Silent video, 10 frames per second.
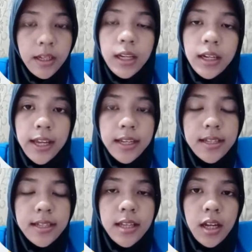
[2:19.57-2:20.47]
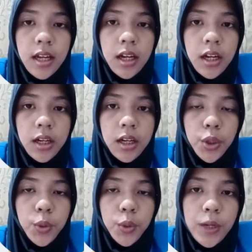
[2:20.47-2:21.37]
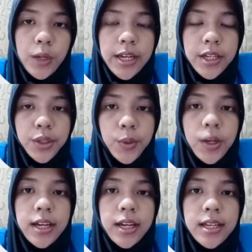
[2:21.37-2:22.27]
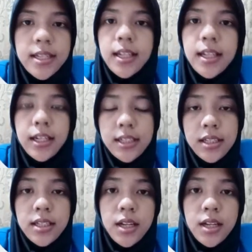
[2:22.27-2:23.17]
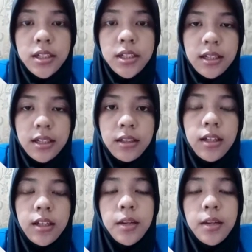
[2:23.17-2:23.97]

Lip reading: Next, why do I selected this article?